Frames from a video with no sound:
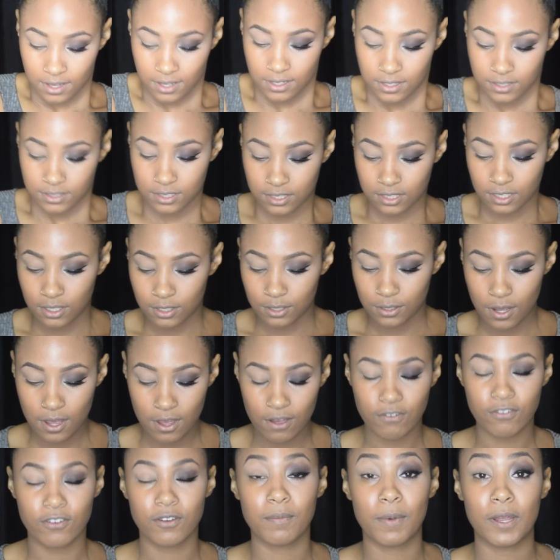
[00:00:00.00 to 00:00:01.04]
So
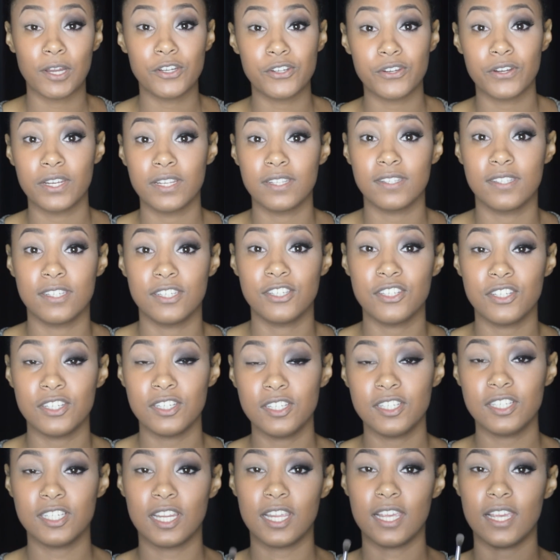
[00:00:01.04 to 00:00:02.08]
for my transition
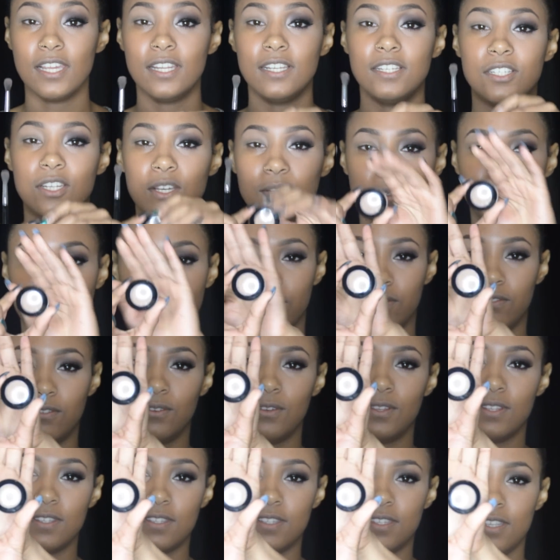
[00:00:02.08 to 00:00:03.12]
shade, don't know if you
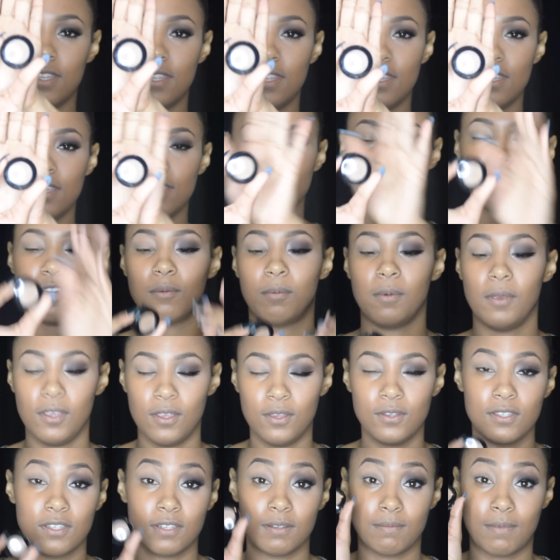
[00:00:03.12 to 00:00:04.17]
can see this, I'll be
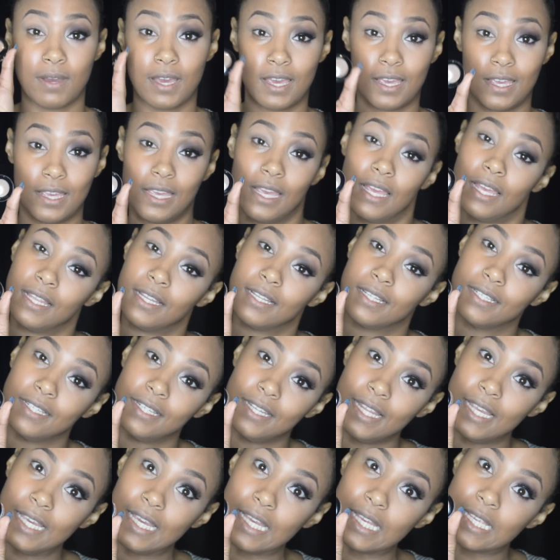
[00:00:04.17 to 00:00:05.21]
using my
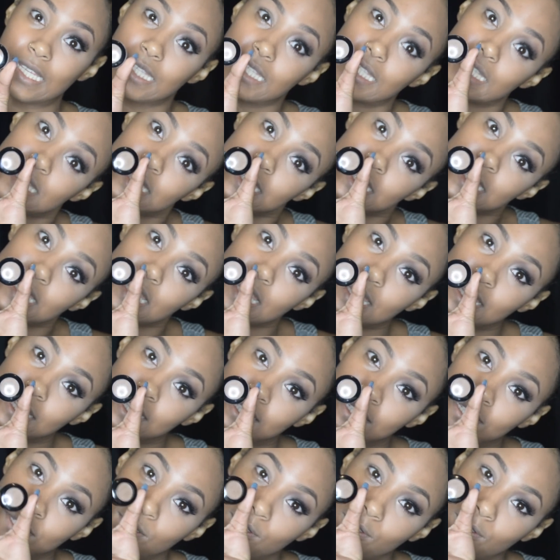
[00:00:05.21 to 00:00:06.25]
NYX
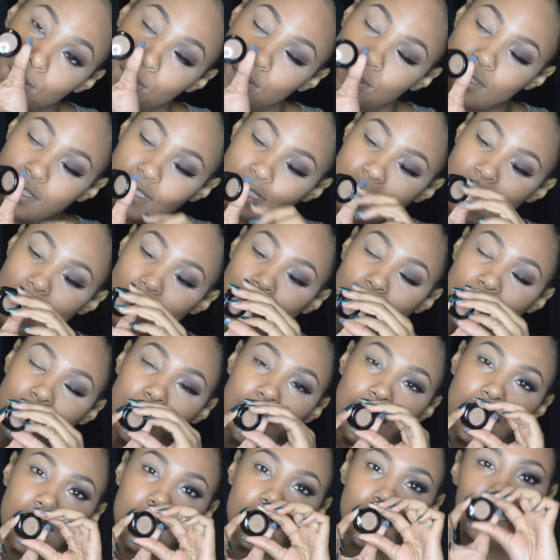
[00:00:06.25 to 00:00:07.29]
little
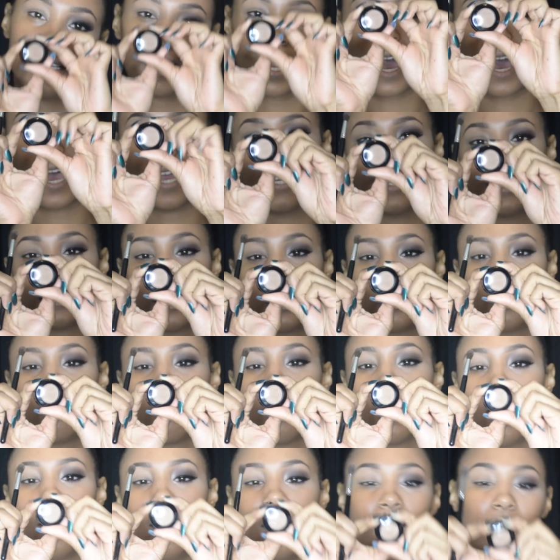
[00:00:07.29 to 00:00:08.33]
tiny eyeshadow
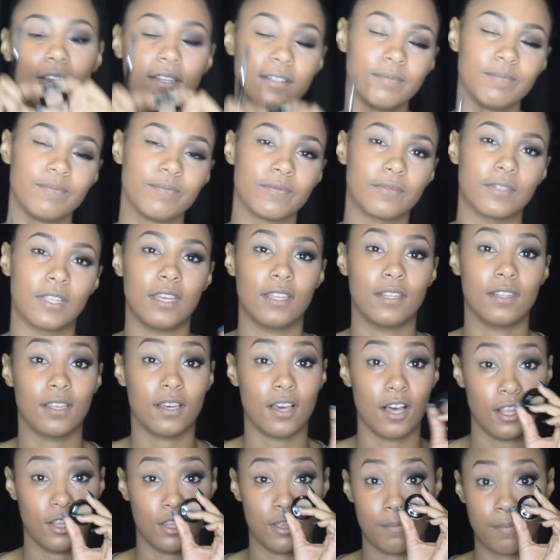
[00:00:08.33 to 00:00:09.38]
pod in the
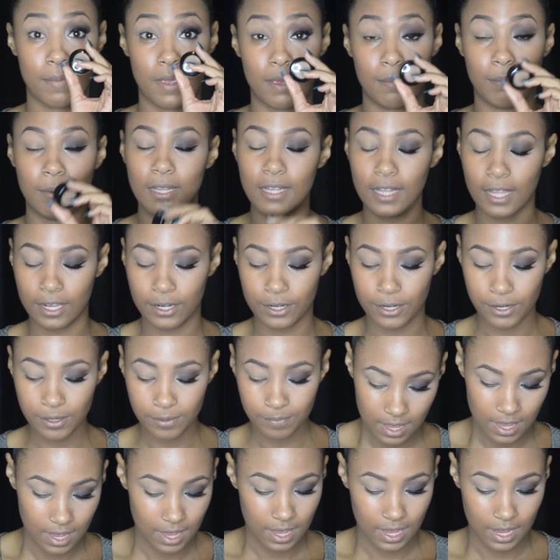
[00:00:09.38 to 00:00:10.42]
color Maybe Later,
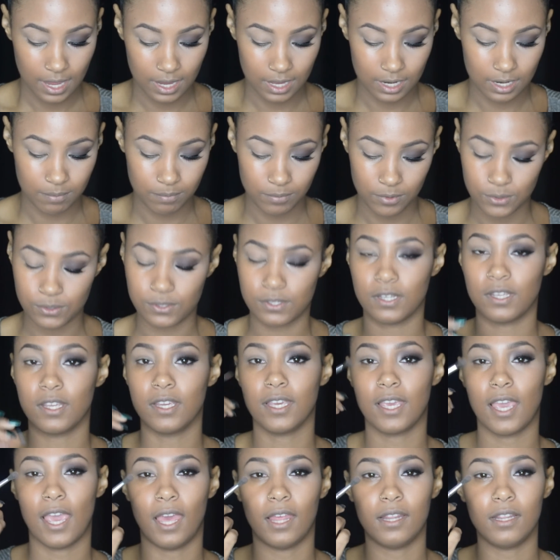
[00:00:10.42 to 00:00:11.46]
and I'm using a
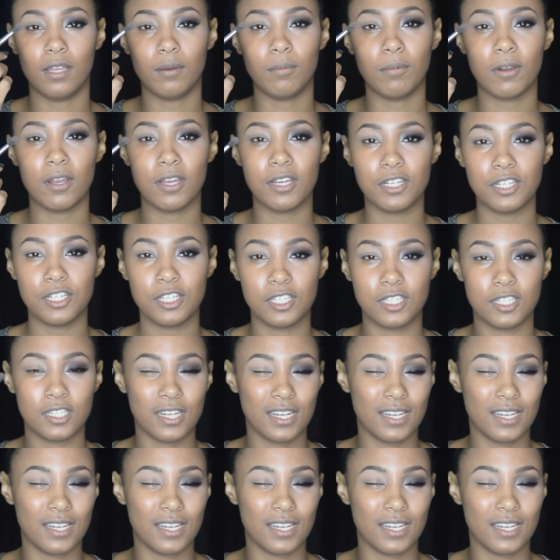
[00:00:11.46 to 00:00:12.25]
Kayla brush.